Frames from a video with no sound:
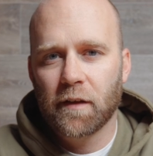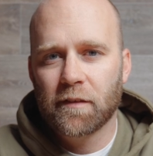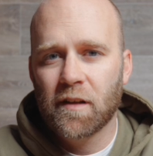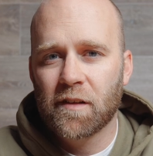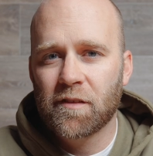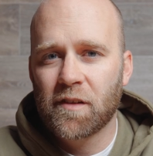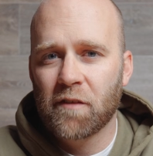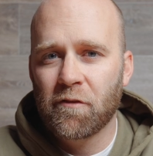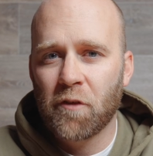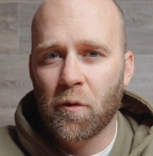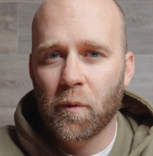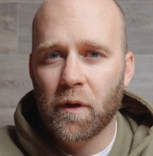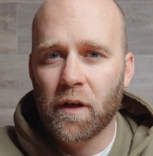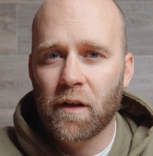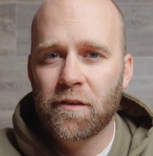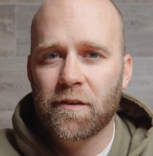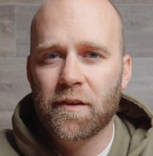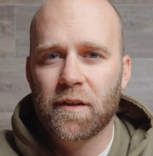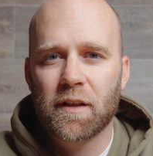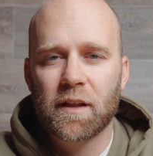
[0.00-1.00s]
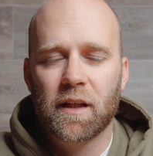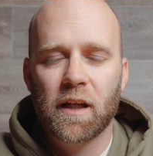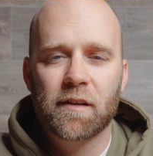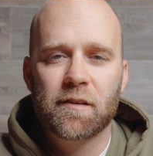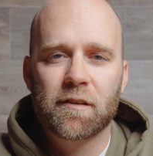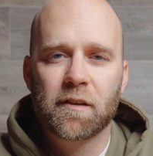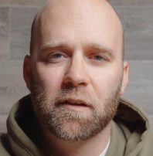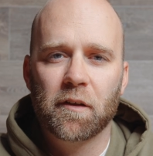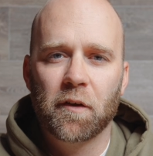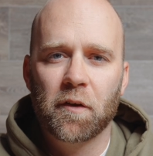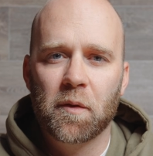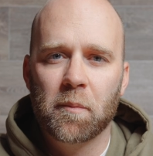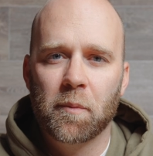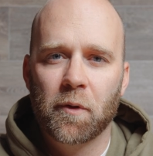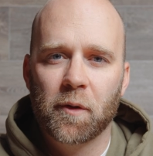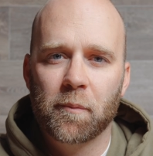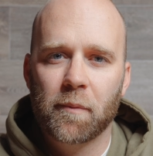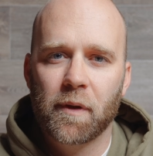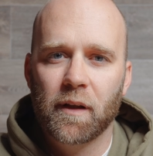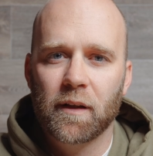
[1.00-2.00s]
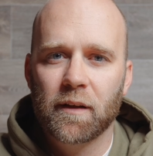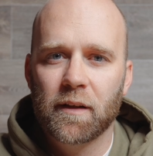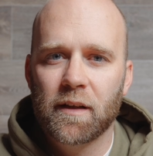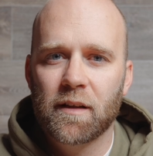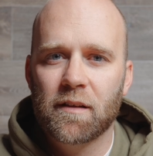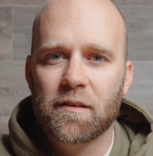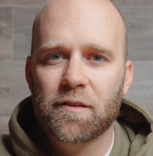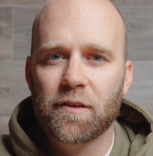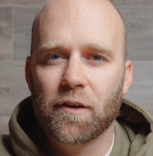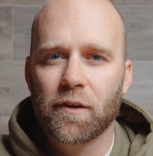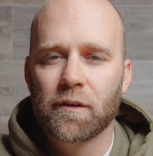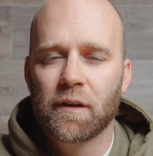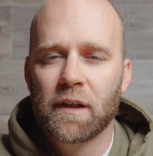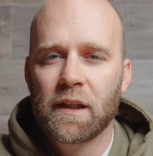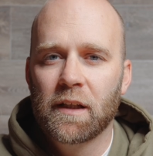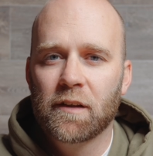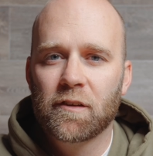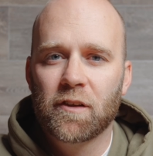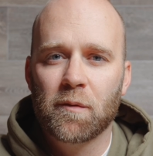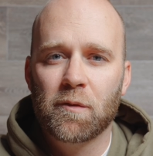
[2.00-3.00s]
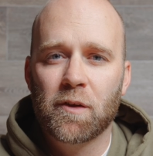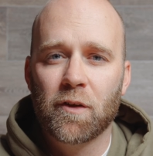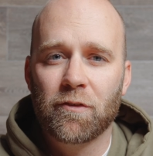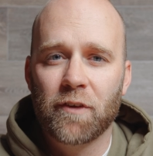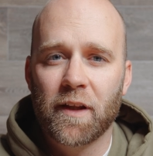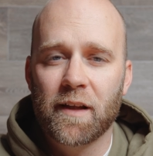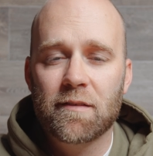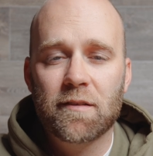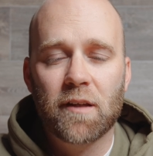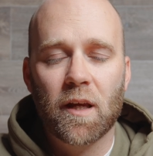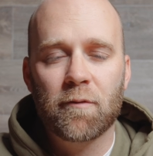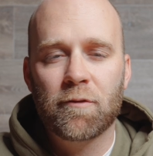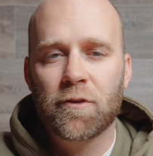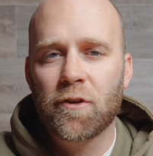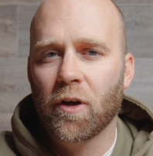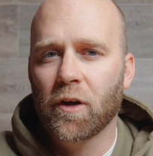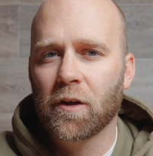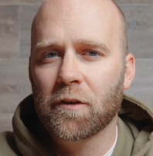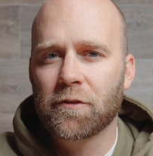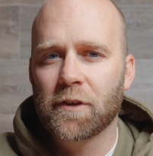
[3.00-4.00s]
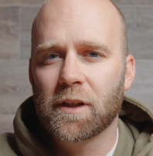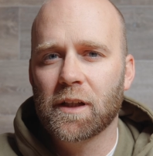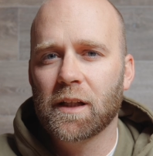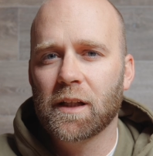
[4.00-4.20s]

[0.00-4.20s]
It does have the wetter sealing gasket on the bottom of the lens, so in terms of landscape photography,